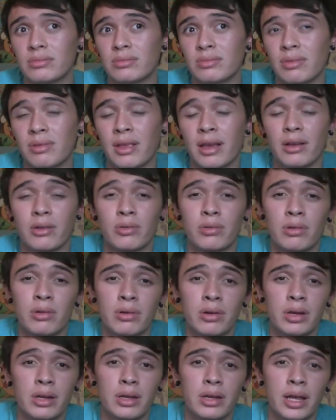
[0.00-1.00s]
sexual
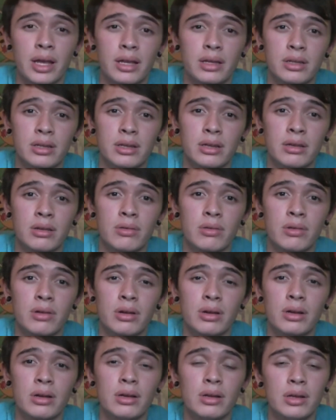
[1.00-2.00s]
orientation
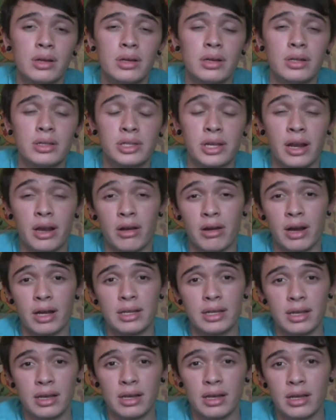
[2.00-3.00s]
or gender
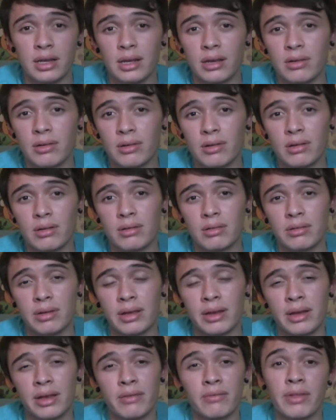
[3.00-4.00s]
identity or
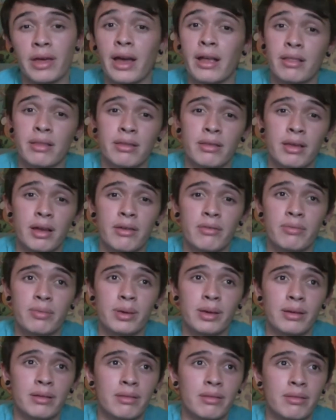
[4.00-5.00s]
any of that stuff,
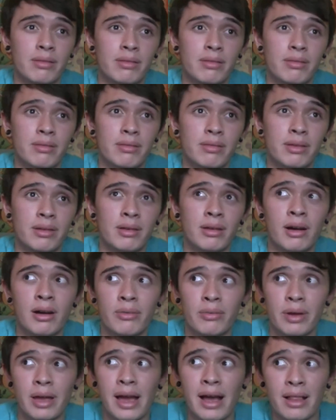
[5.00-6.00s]
because in
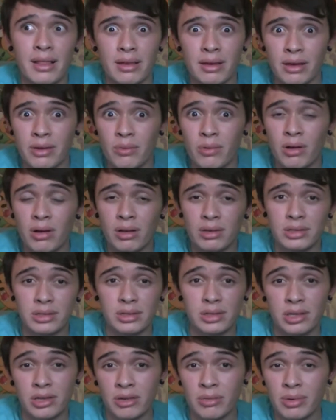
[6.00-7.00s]
all reality we're all
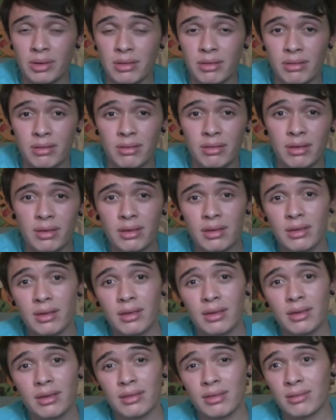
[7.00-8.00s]
just humans.
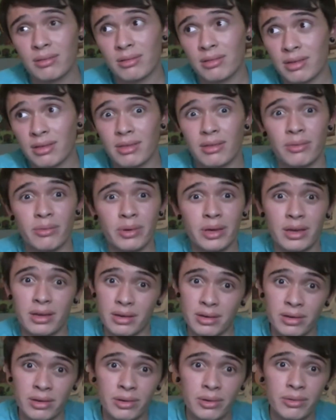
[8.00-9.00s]
And there's nothing we
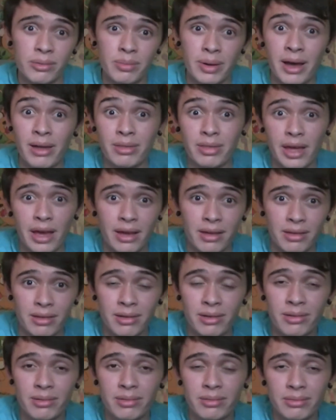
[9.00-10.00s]
can do about that, you
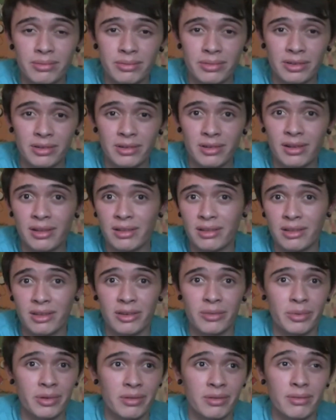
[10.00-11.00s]
know? We are all
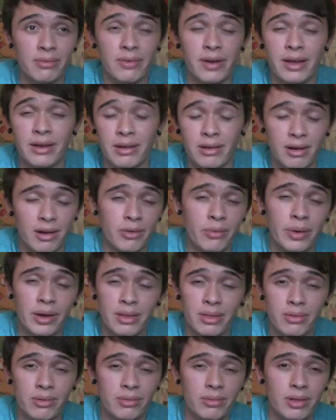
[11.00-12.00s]
humans finding our way
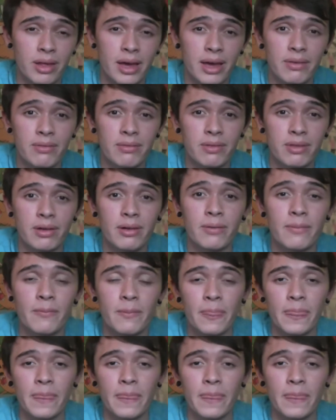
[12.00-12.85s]
through life, so